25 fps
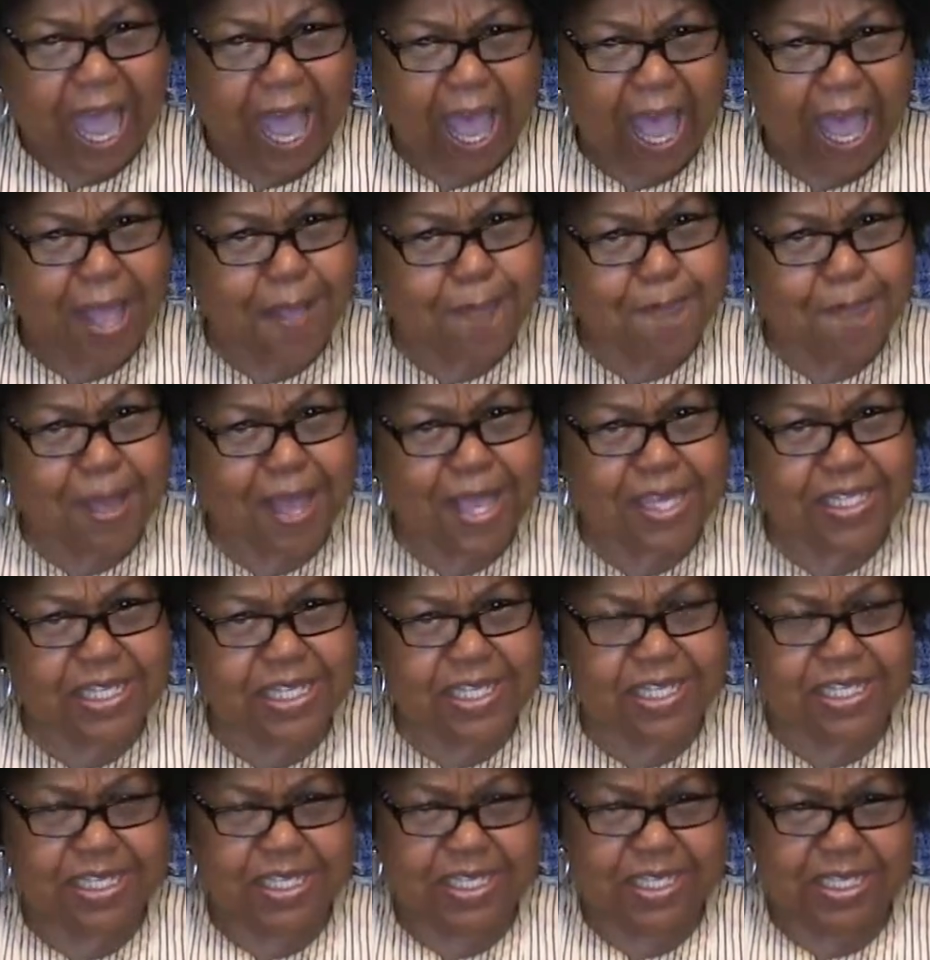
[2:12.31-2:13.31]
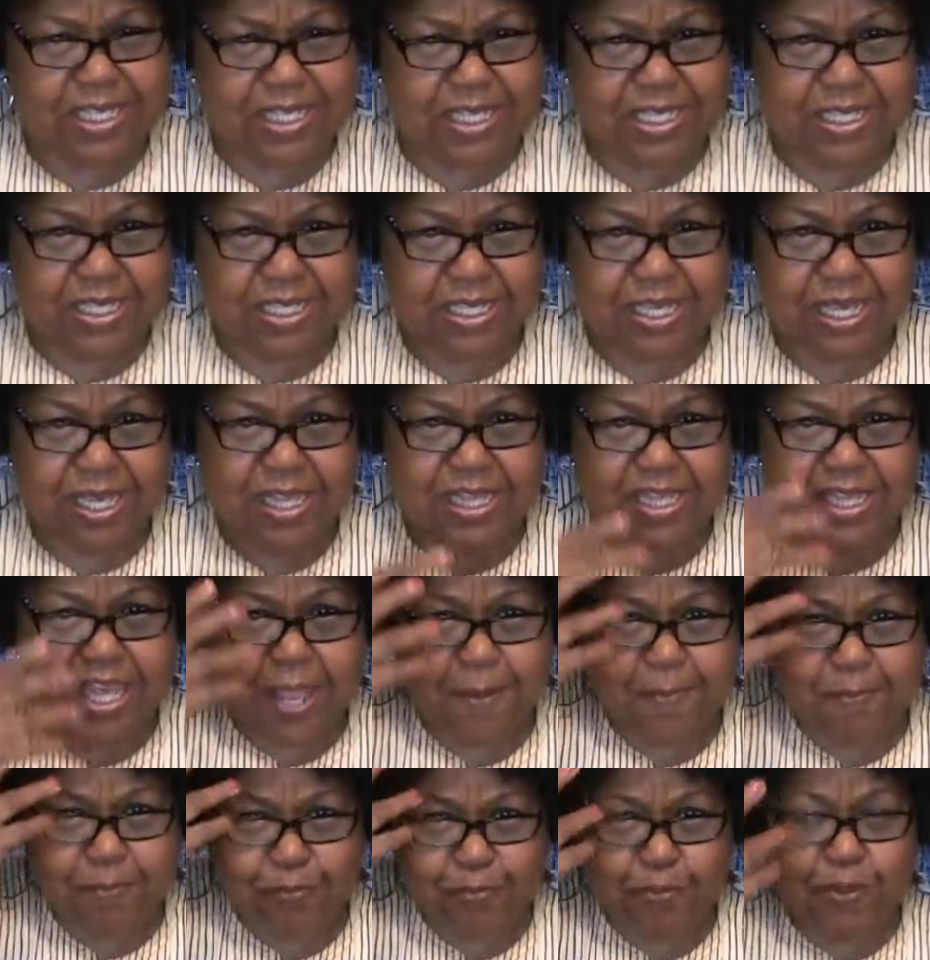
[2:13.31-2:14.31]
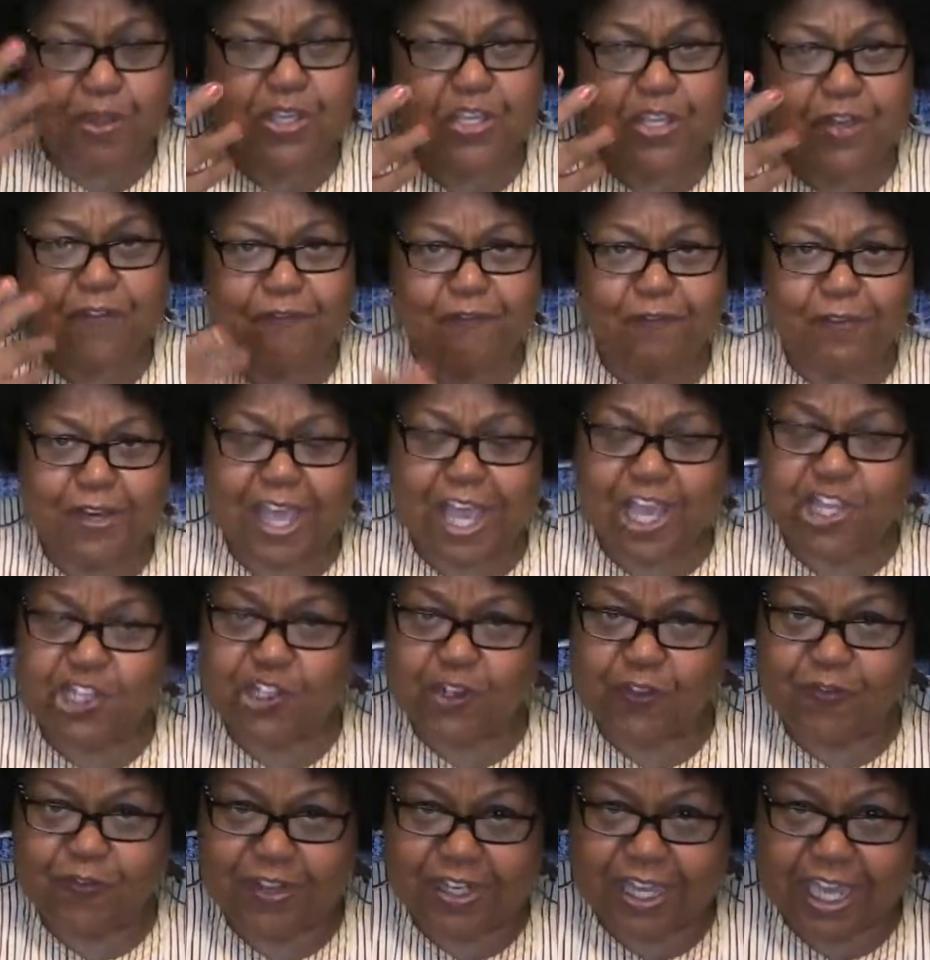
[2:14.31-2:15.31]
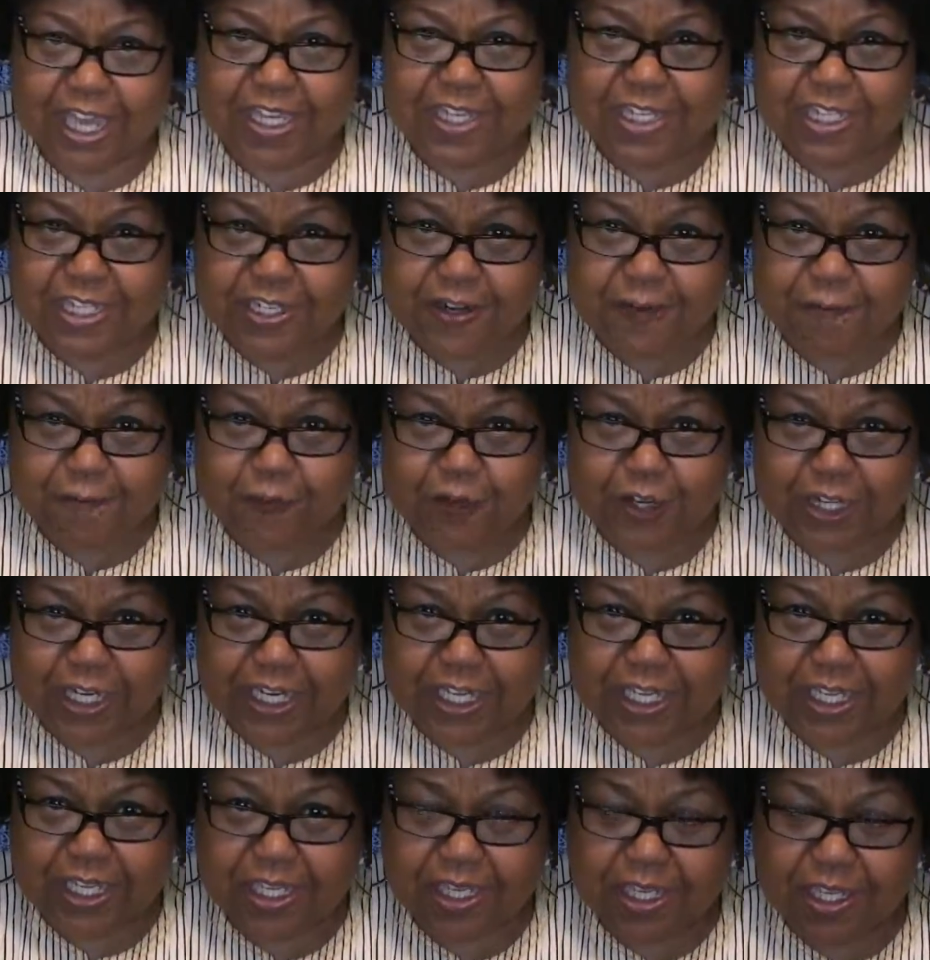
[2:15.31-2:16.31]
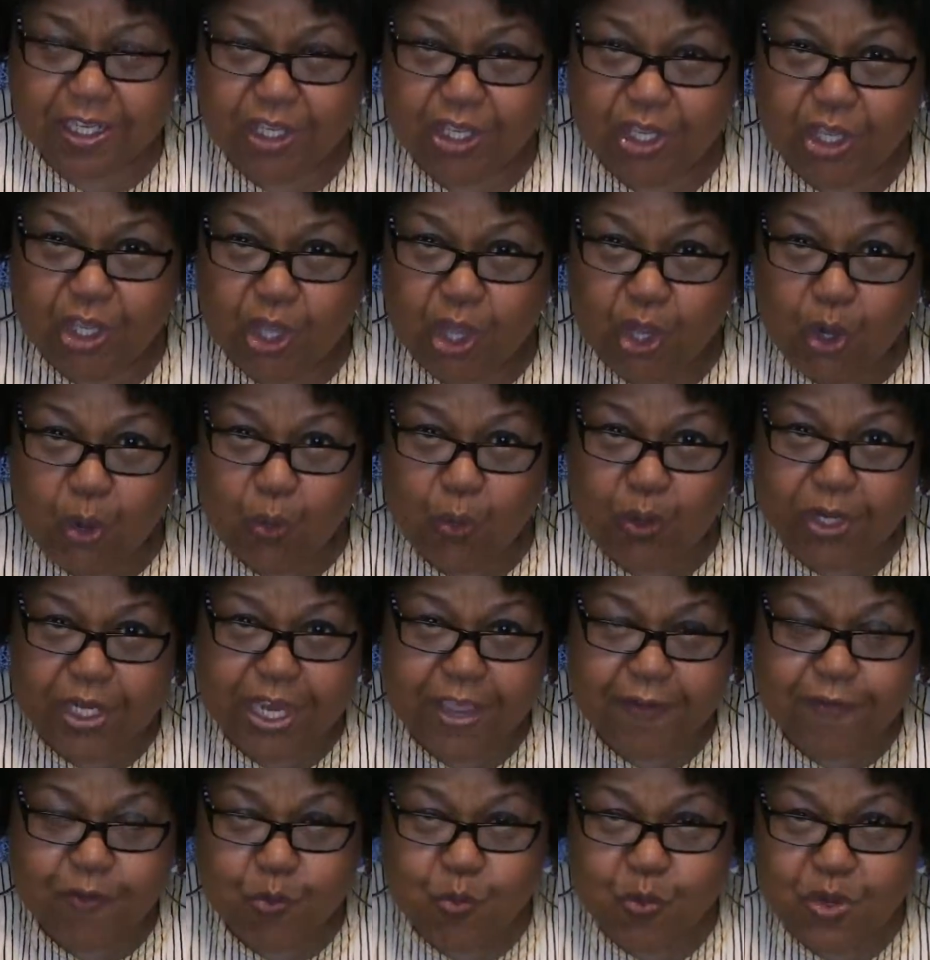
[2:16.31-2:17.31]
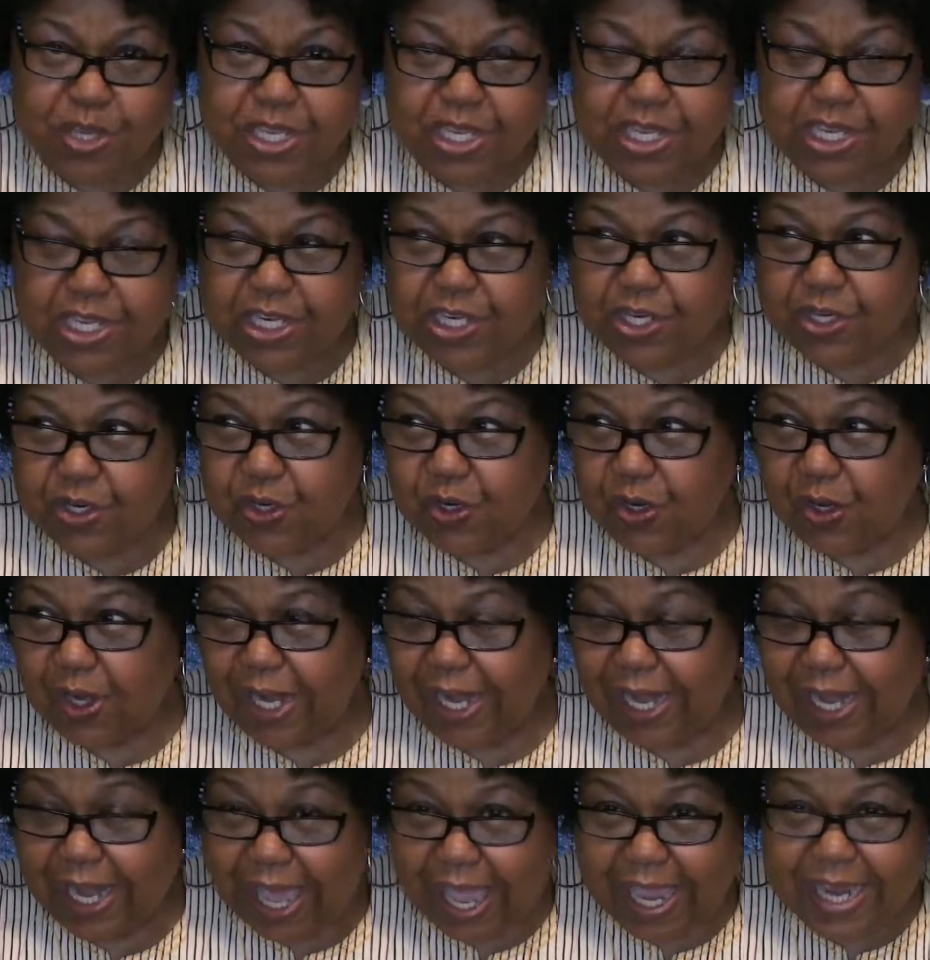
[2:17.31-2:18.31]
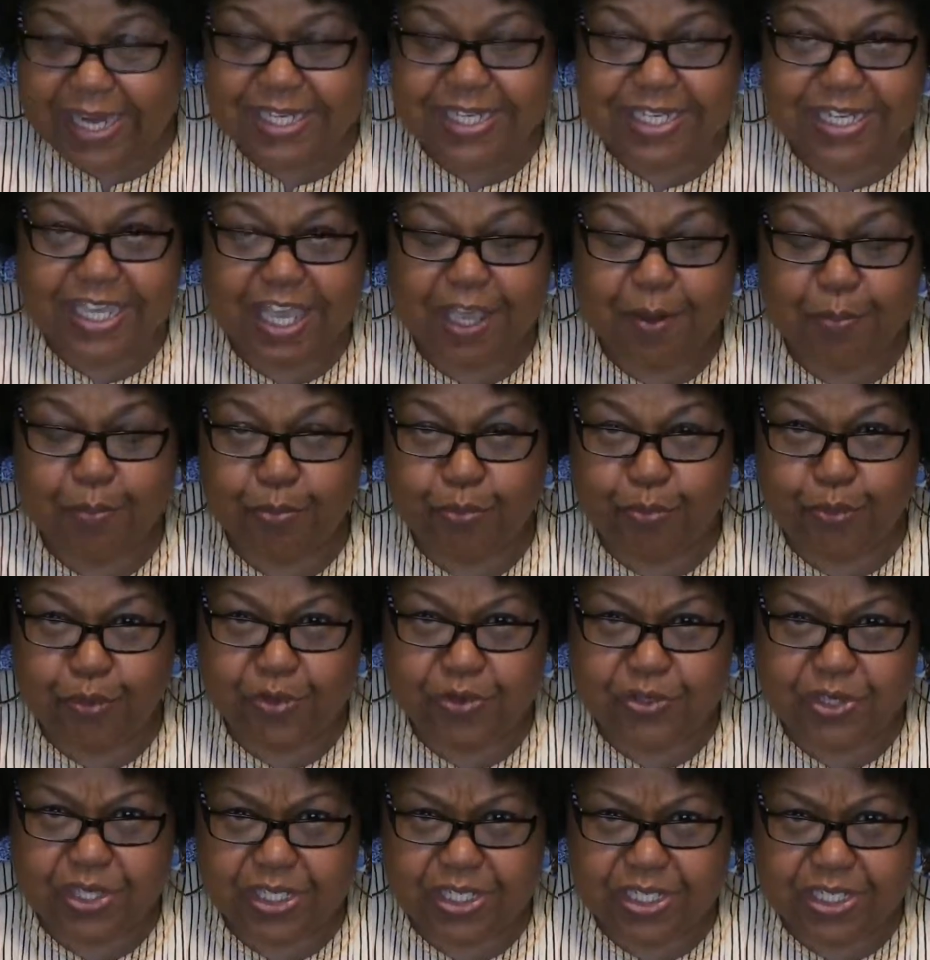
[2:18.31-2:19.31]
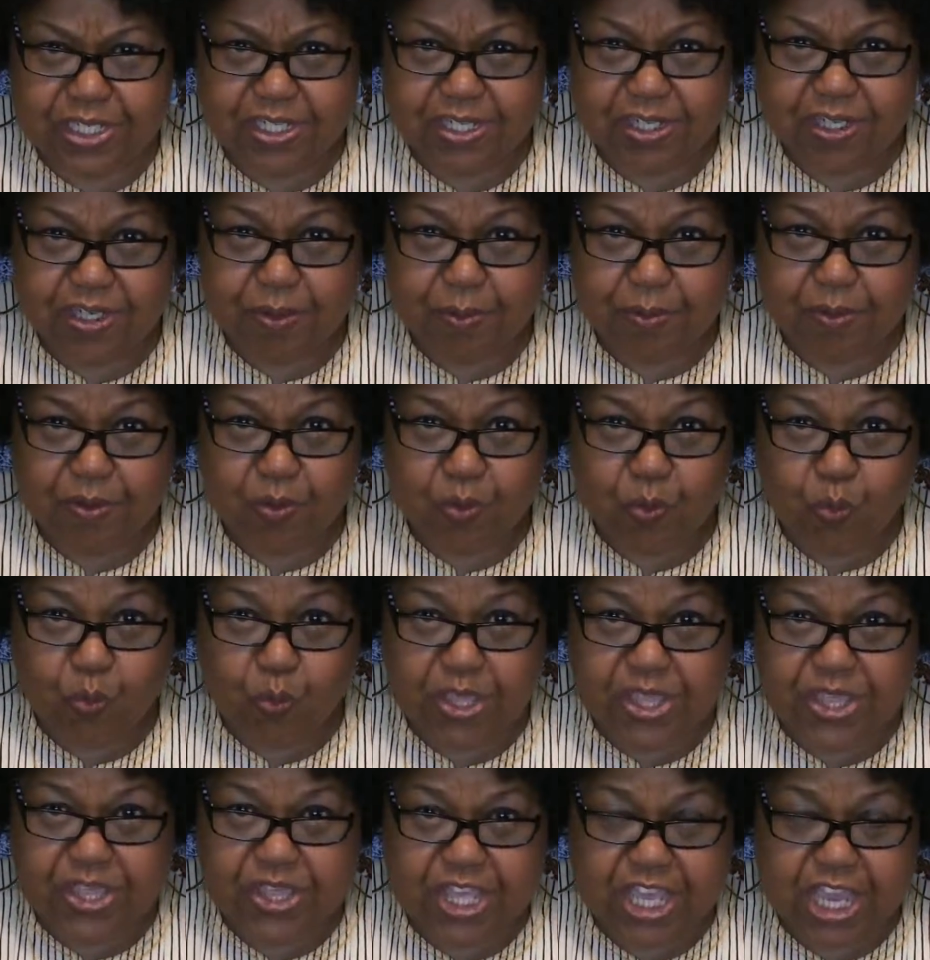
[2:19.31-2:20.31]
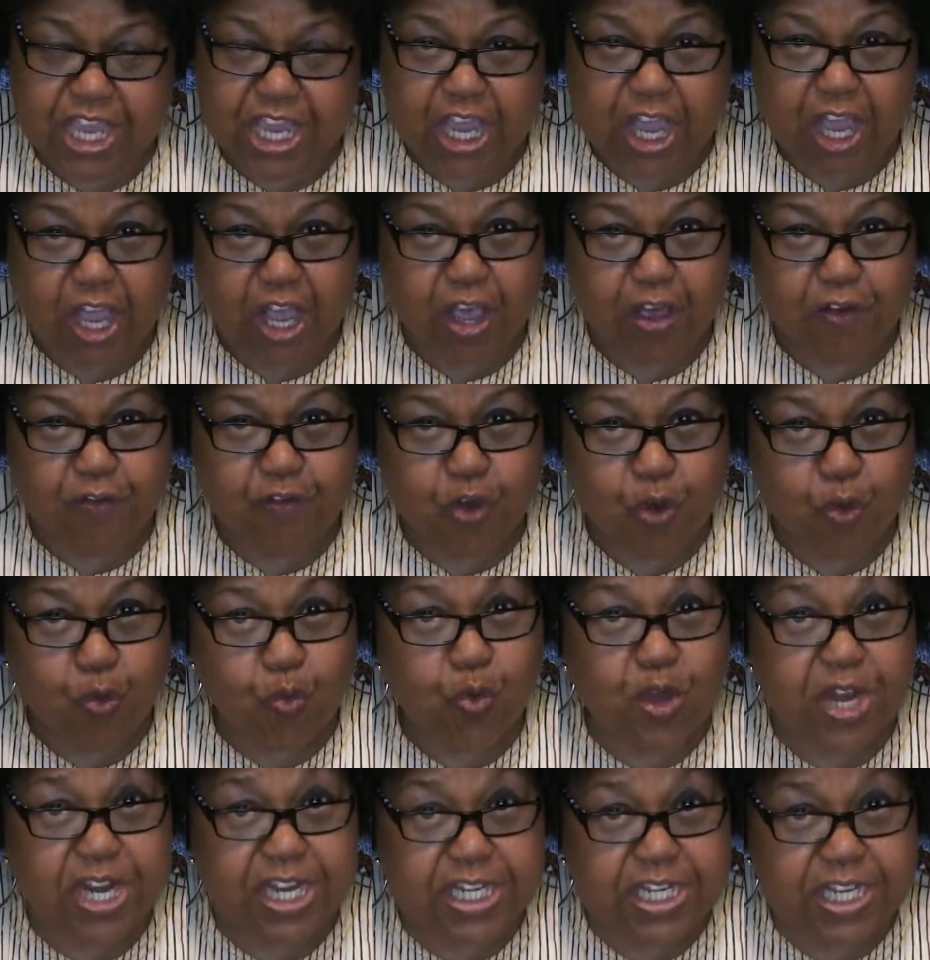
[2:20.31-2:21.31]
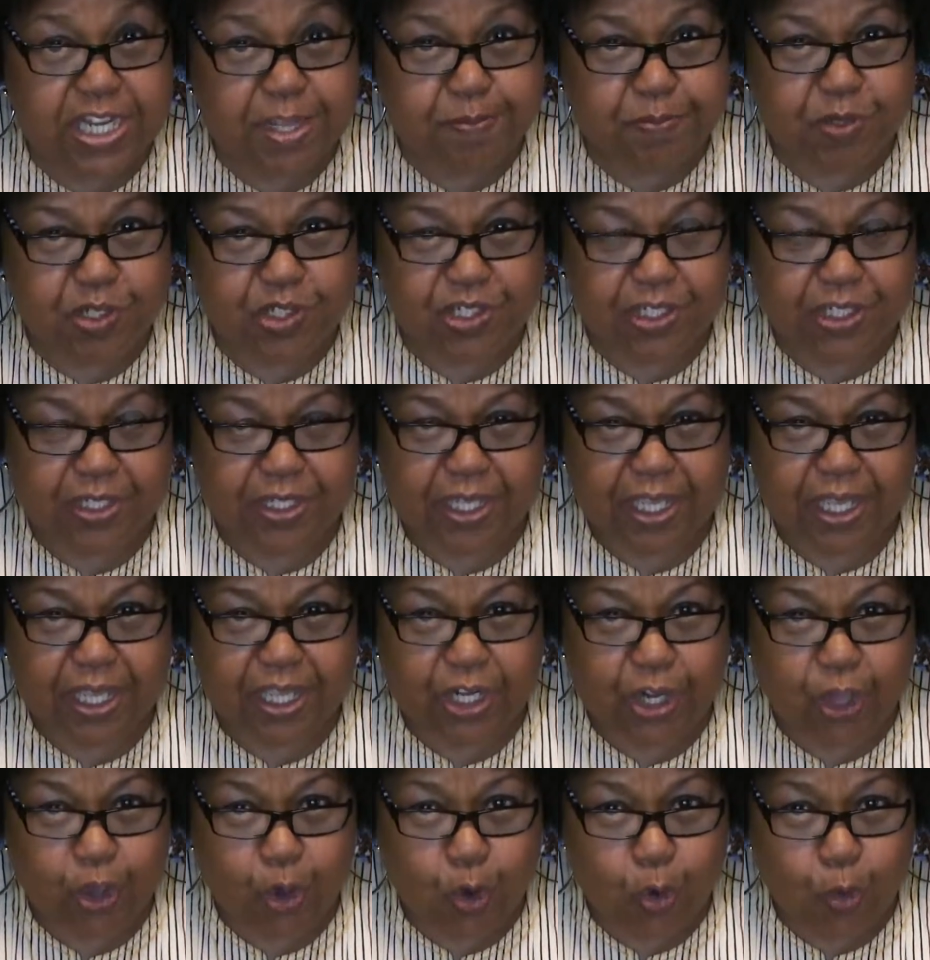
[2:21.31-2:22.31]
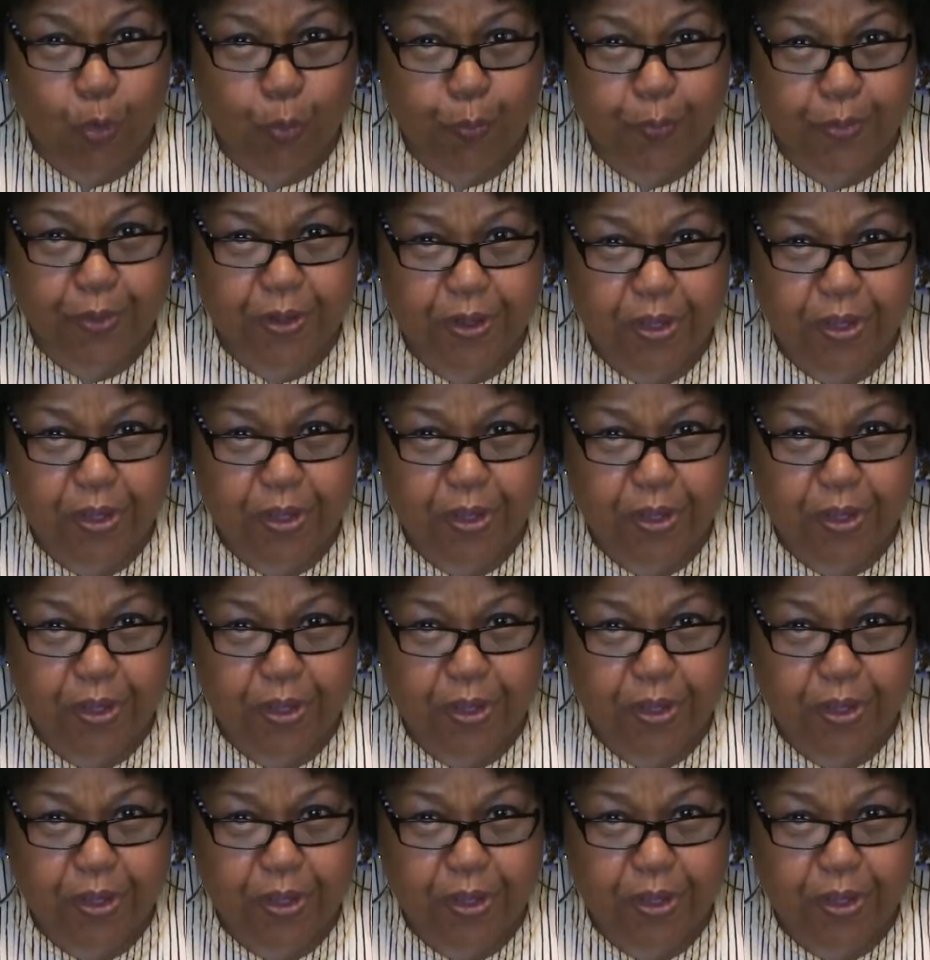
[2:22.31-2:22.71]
I might see that brilliant flash of light differently. Whenever we hear light and brilliant, we think of redemption and hope.